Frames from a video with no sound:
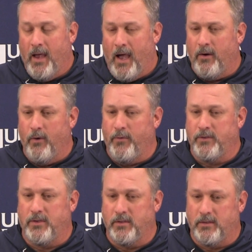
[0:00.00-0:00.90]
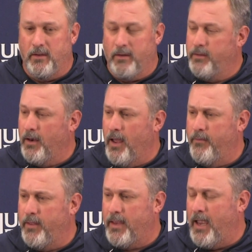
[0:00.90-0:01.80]
I don't know if it's just the
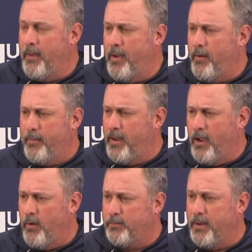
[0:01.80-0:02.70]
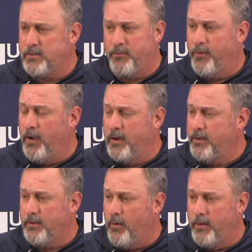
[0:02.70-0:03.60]
love of the game, how he always makes it fun.
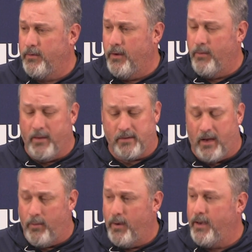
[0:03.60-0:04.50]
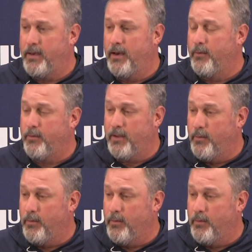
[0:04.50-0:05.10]
He's always, you know, that's kind of the way he did it.